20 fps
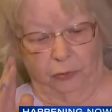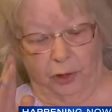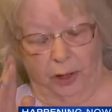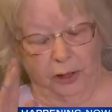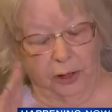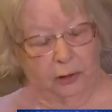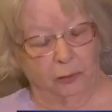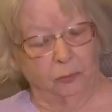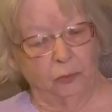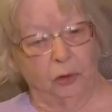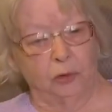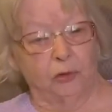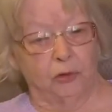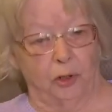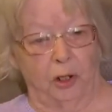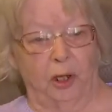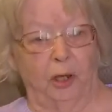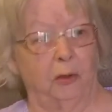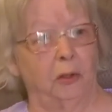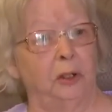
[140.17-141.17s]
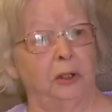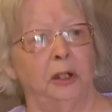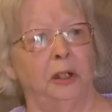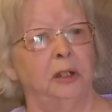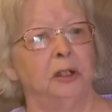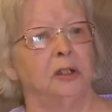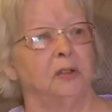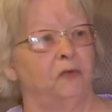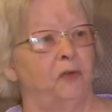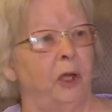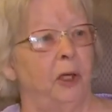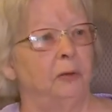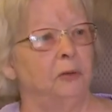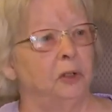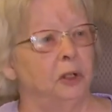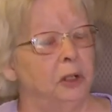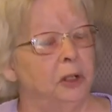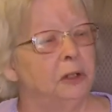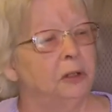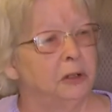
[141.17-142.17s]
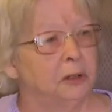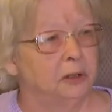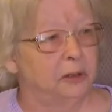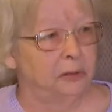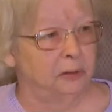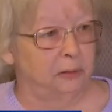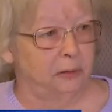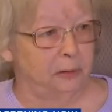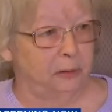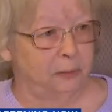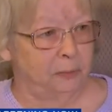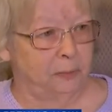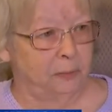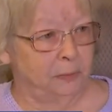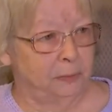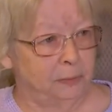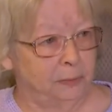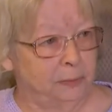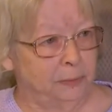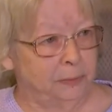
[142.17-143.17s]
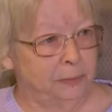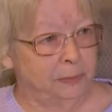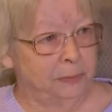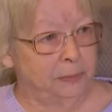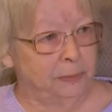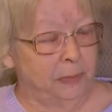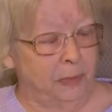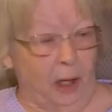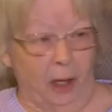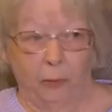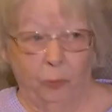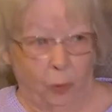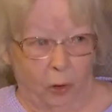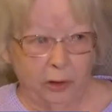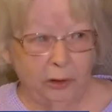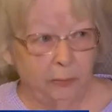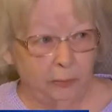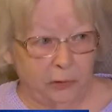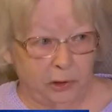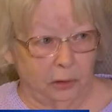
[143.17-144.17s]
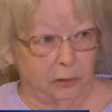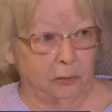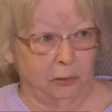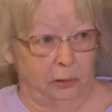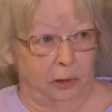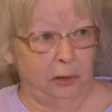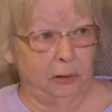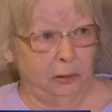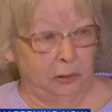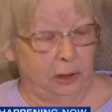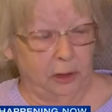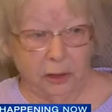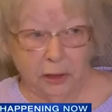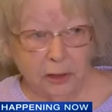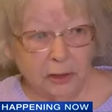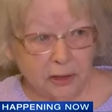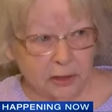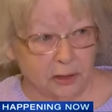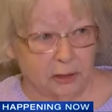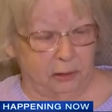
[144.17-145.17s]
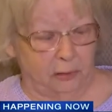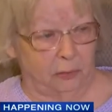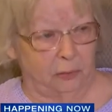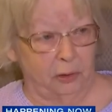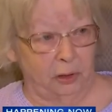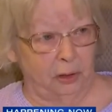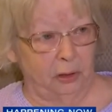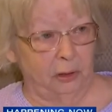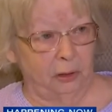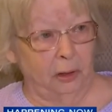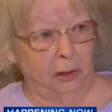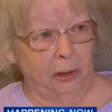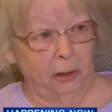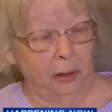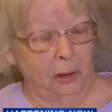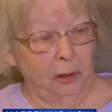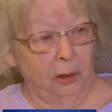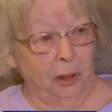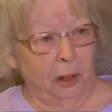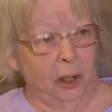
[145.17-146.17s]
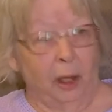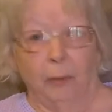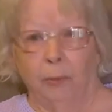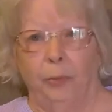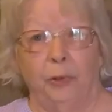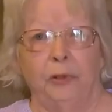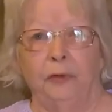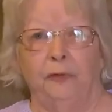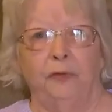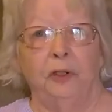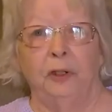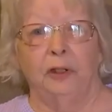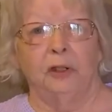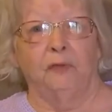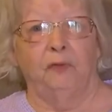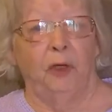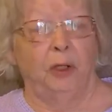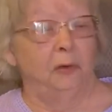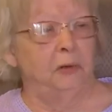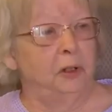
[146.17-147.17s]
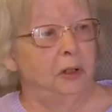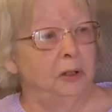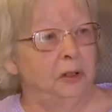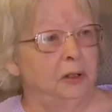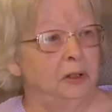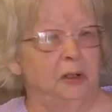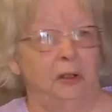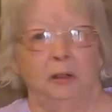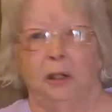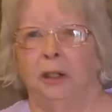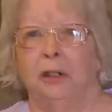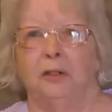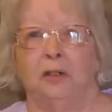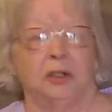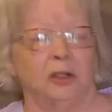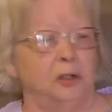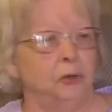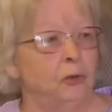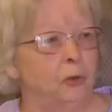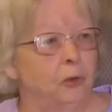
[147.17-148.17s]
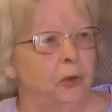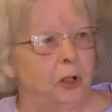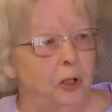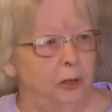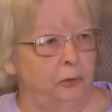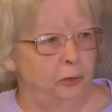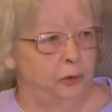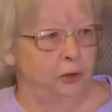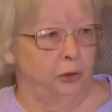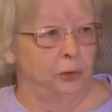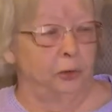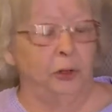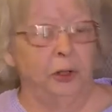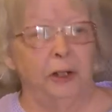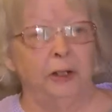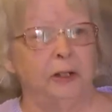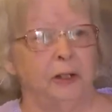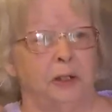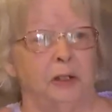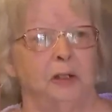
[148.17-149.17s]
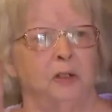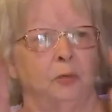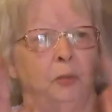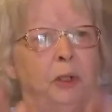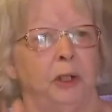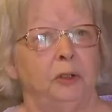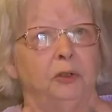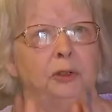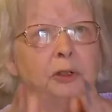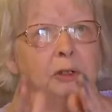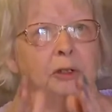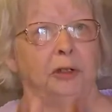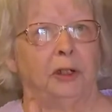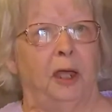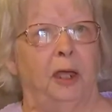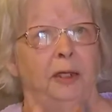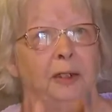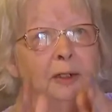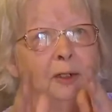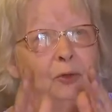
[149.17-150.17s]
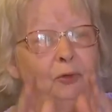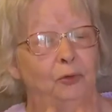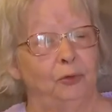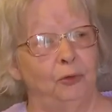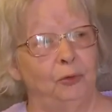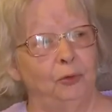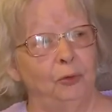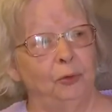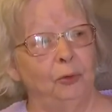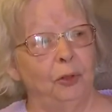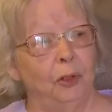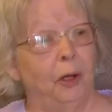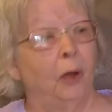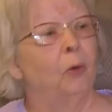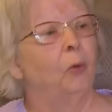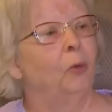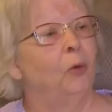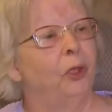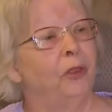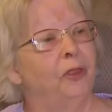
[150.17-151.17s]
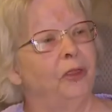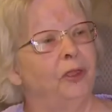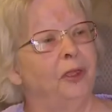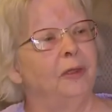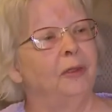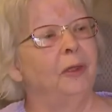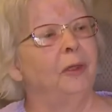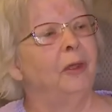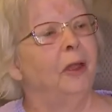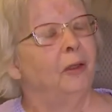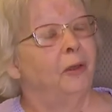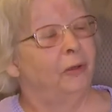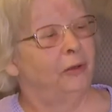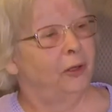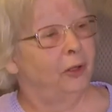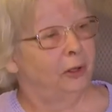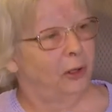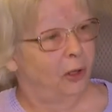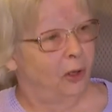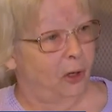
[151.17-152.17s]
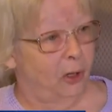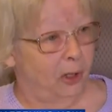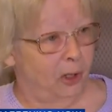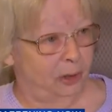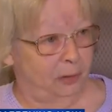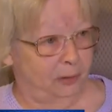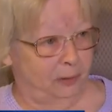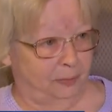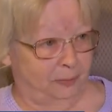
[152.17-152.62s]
take him to trial and he's found innocent. I want him guilty. He is guilty. Mm -hmm. But if he's found innocent, it's still closure. It's as much as I can do within the law.